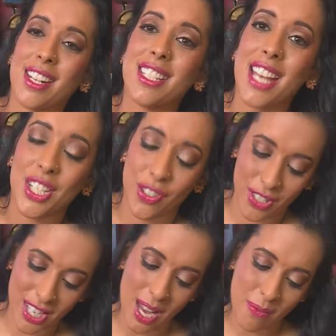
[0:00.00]
a touch of
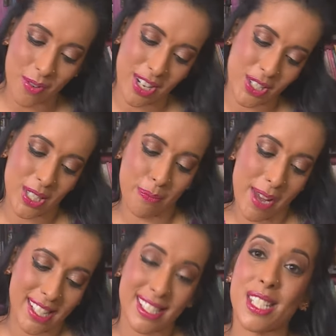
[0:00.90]
turmeric to the
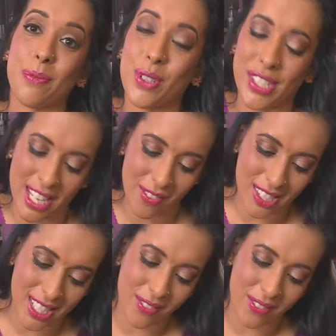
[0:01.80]
paste as a preservative,